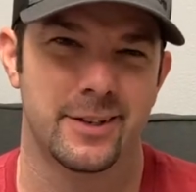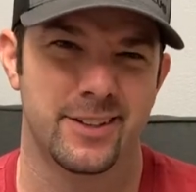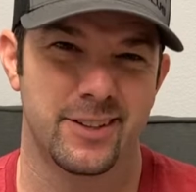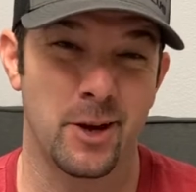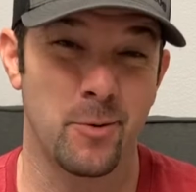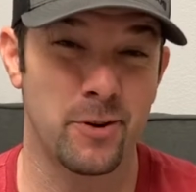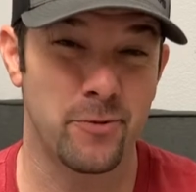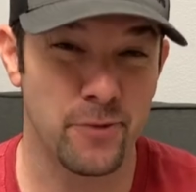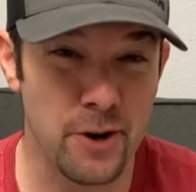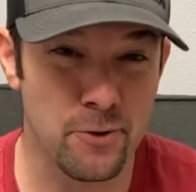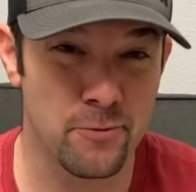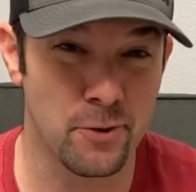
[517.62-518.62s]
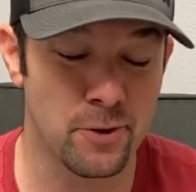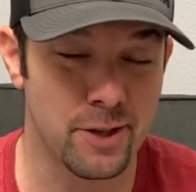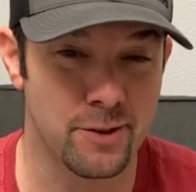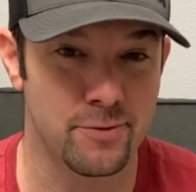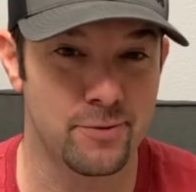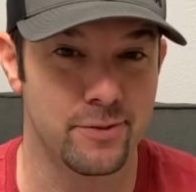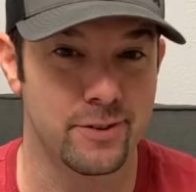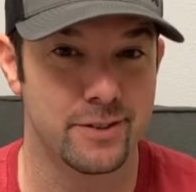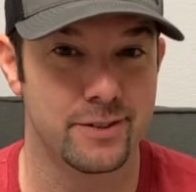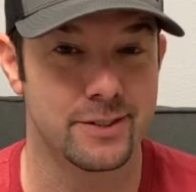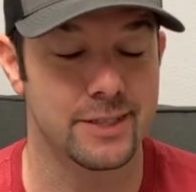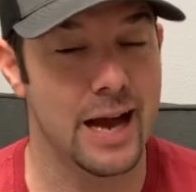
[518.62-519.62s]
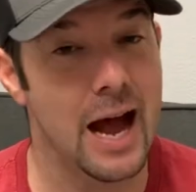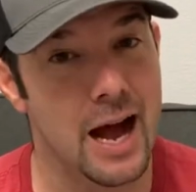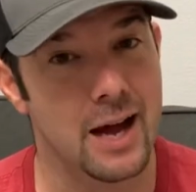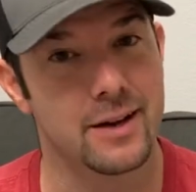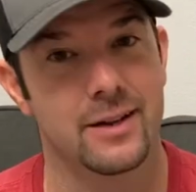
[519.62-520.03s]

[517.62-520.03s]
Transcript: They were fearful of God.